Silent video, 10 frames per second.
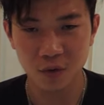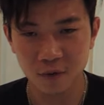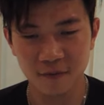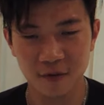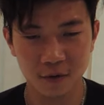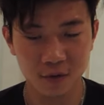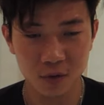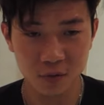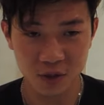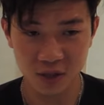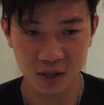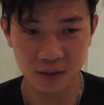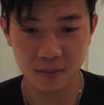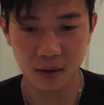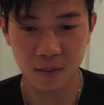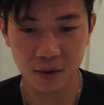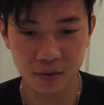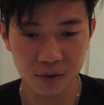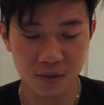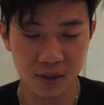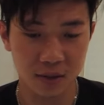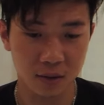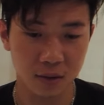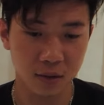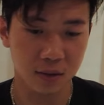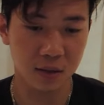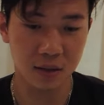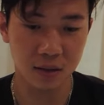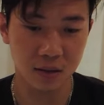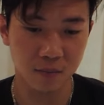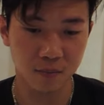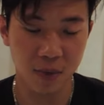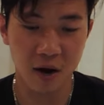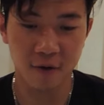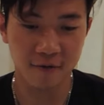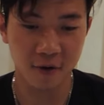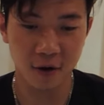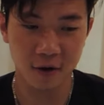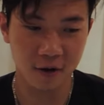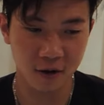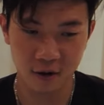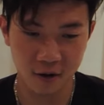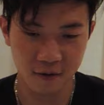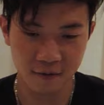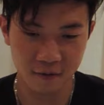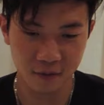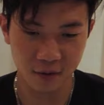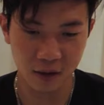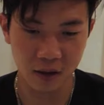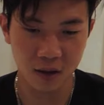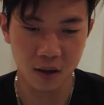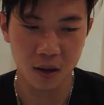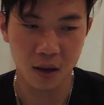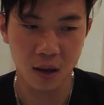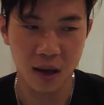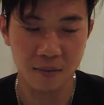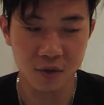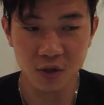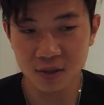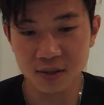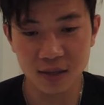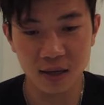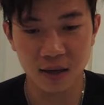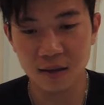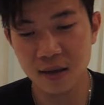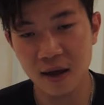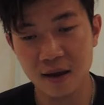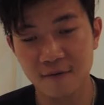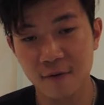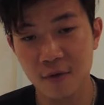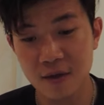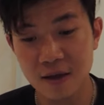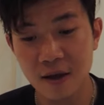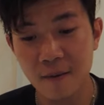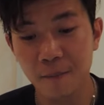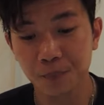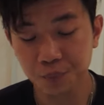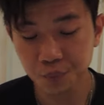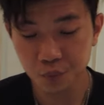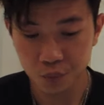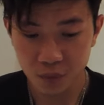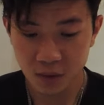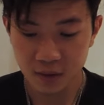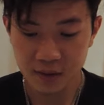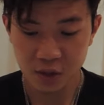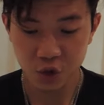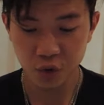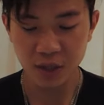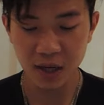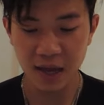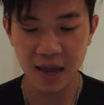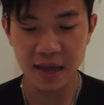don't feel too ashamed about using the Power of God knockoff, okay? I'm just saying that for the trick